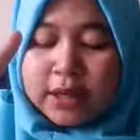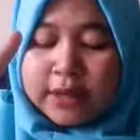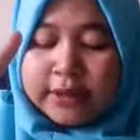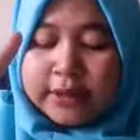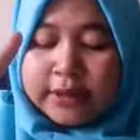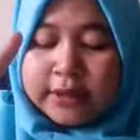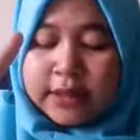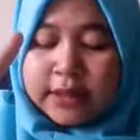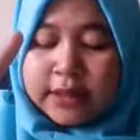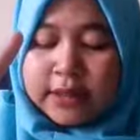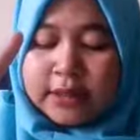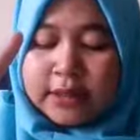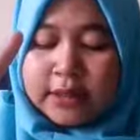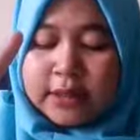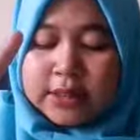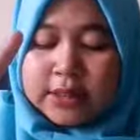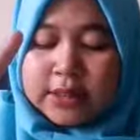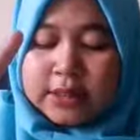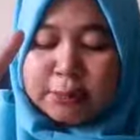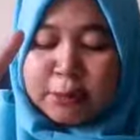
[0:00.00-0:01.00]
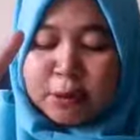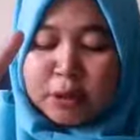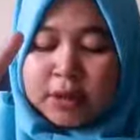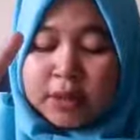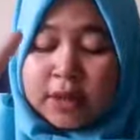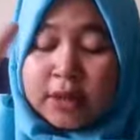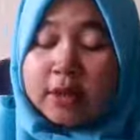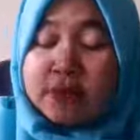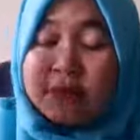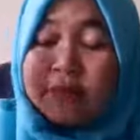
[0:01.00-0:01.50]
in
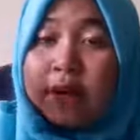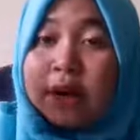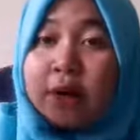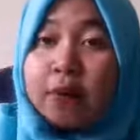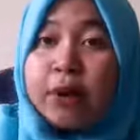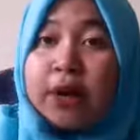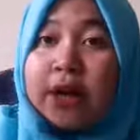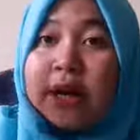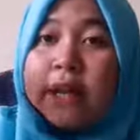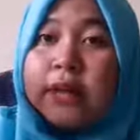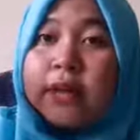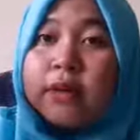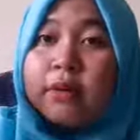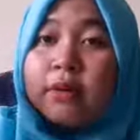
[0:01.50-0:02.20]
semiotic, flower